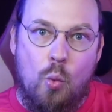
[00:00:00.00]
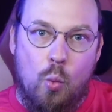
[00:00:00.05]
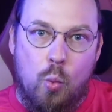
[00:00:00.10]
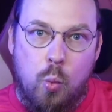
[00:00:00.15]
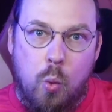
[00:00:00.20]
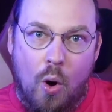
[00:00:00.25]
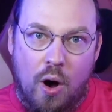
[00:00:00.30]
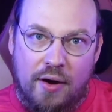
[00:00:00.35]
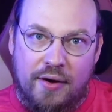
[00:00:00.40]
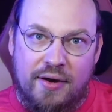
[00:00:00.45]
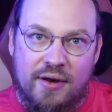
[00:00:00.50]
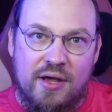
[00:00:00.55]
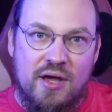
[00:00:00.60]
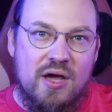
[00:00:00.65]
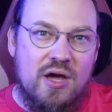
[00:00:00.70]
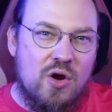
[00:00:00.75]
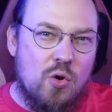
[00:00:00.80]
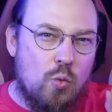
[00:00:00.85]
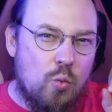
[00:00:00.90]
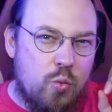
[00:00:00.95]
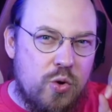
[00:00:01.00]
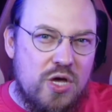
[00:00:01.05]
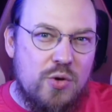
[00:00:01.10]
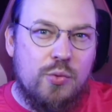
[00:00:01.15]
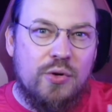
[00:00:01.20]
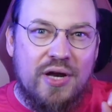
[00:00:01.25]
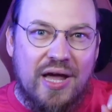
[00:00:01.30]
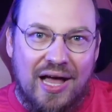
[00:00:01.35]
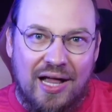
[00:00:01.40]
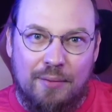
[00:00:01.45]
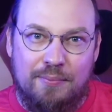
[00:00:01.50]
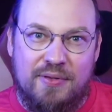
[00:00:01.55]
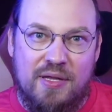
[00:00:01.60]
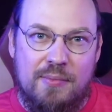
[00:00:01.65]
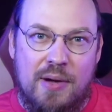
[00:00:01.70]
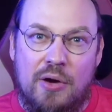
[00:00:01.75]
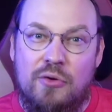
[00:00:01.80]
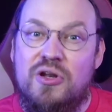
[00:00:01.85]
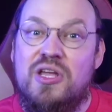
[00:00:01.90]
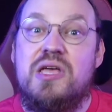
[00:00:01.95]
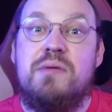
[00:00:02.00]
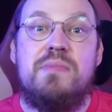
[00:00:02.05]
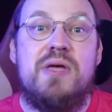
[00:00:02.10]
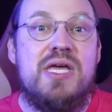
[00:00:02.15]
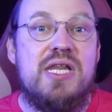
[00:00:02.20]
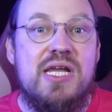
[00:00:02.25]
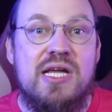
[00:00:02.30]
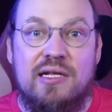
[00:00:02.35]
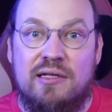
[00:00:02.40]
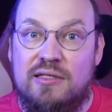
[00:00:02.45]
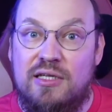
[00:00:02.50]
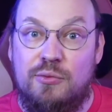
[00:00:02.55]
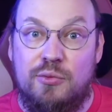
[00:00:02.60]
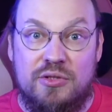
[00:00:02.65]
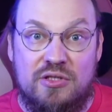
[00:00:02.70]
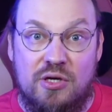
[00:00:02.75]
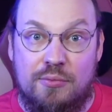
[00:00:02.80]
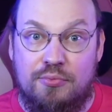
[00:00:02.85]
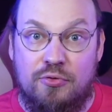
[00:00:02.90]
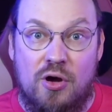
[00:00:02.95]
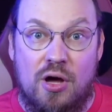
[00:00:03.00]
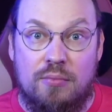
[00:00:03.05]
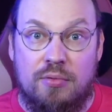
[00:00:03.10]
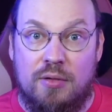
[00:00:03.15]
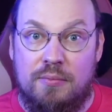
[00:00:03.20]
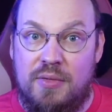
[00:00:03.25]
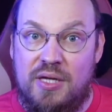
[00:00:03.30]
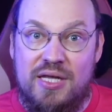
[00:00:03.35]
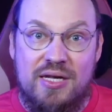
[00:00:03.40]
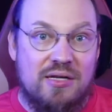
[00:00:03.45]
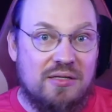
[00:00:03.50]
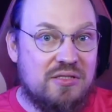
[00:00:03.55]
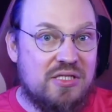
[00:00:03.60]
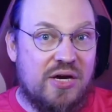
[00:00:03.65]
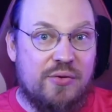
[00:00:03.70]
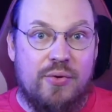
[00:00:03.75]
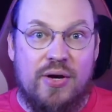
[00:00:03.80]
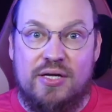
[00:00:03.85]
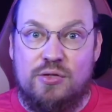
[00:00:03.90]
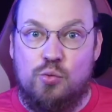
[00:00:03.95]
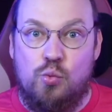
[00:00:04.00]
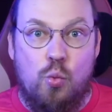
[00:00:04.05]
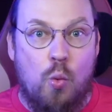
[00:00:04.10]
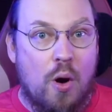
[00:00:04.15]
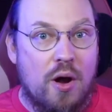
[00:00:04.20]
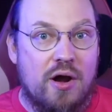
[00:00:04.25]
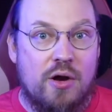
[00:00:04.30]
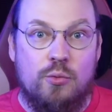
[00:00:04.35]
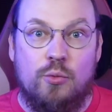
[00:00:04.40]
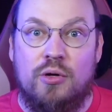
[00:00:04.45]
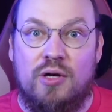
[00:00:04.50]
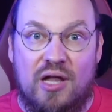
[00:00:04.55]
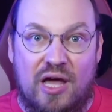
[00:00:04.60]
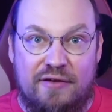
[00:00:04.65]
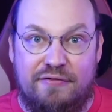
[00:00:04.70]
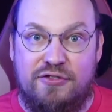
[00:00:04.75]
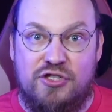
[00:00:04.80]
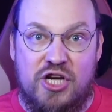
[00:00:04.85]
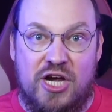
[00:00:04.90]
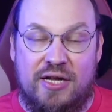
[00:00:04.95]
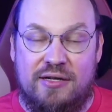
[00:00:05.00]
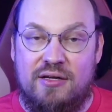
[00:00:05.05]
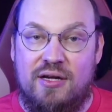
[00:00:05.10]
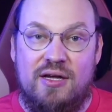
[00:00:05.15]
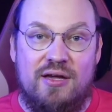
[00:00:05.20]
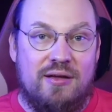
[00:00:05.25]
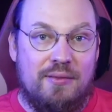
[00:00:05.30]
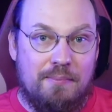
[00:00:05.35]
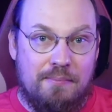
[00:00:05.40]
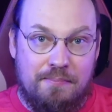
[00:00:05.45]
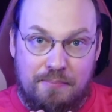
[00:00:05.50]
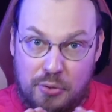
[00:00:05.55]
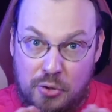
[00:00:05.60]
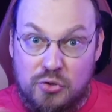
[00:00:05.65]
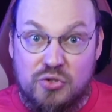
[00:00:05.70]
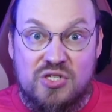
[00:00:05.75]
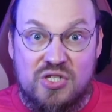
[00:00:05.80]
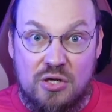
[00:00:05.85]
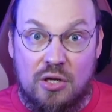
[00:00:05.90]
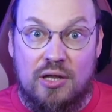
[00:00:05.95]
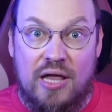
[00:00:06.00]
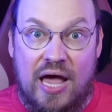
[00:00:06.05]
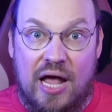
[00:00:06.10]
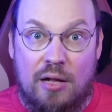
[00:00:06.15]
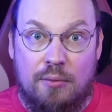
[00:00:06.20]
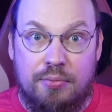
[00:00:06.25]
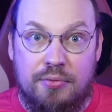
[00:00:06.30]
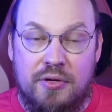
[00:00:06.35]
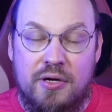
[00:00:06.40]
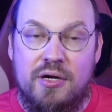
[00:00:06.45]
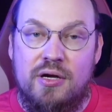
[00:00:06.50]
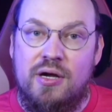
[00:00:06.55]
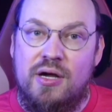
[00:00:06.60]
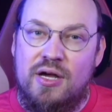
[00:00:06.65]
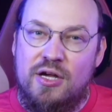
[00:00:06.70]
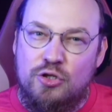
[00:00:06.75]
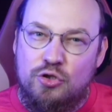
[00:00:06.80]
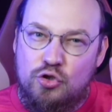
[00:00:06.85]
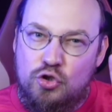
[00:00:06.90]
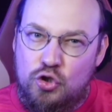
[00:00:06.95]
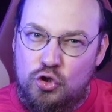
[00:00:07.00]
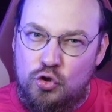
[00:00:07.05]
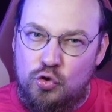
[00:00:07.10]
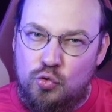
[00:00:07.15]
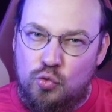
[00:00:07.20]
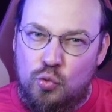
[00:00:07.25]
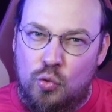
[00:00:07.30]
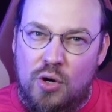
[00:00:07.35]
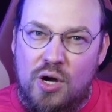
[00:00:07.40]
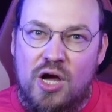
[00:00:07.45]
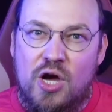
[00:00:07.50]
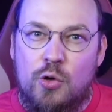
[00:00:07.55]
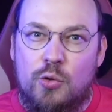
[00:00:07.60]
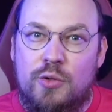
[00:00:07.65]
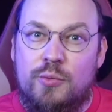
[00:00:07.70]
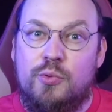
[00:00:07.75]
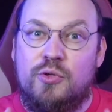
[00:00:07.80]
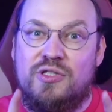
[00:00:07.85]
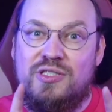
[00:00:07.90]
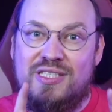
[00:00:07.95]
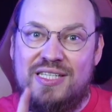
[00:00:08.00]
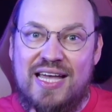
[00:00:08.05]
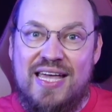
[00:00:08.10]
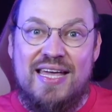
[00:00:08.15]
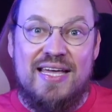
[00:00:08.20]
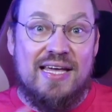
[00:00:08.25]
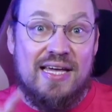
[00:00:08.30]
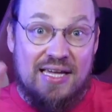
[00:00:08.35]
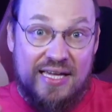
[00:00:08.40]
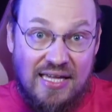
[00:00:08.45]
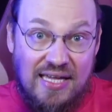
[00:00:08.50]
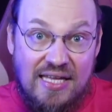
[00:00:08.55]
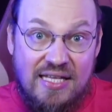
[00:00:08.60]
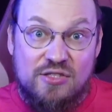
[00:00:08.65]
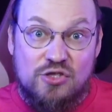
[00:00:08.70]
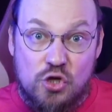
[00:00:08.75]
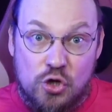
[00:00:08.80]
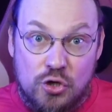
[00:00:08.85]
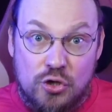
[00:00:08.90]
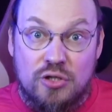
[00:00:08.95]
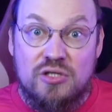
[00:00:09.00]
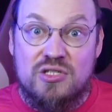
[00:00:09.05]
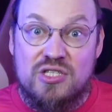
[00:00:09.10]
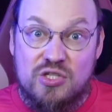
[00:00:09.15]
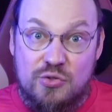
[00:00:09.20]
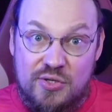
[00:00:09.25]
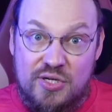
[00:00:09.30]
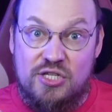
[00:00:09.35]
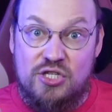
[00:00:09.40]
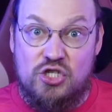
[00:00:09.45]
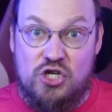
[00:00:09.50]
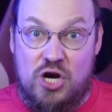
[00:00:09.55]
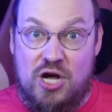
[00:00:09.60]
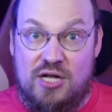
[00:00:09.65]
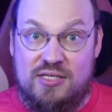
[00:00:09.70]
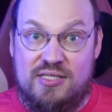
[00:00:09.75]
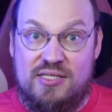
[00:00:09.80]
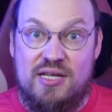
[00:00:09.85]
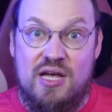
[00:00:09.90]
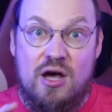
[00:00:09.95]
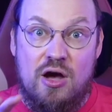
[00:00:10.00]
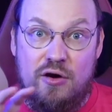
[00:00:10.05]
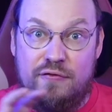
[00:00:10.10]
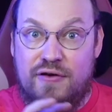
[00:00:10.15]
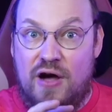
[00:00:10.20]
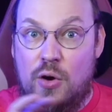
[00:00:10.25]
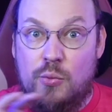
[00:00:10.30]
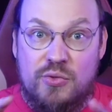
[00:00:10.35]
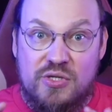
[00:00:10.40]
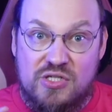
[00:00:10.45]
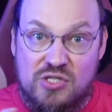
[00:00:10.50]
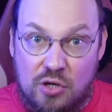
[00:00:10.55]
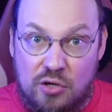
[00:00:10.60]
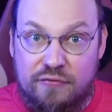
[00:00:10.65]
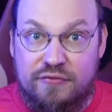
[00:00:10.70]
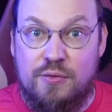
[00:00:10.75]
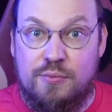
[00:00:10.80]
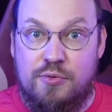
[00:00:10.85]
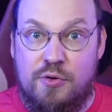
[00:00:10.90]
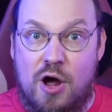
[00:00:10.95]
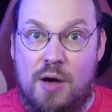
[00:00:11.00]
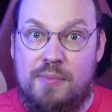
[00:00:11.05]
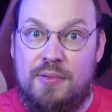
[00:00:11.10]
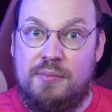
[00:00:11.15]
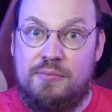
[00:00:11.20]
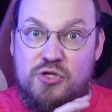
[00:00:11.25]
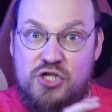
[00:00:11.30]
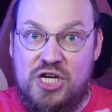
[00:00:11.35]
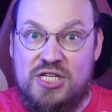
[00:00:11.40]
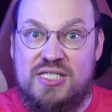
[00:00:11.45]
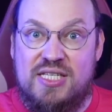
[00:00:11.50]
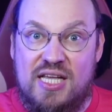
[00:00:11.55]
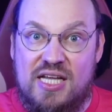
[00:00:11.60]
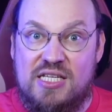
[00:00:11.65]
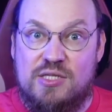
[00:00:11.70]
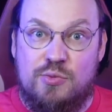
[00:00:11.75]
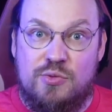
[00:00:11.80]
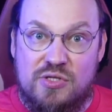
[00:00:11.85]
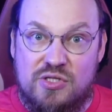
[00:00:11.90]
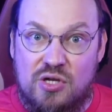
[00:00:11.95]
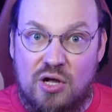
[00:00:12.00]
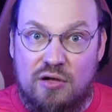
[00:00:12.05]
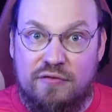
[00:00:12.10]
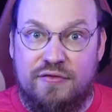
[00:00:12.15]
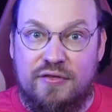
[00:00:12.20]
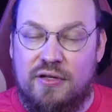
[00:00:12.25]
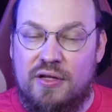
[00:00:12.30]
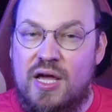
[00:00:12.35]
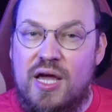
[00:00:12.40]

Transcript: 1. We would help them out immediately with their problem in a direct one-on-one live chat. Personal help. 2. We would take internal screenshots of how we solved the problem just as we solved it.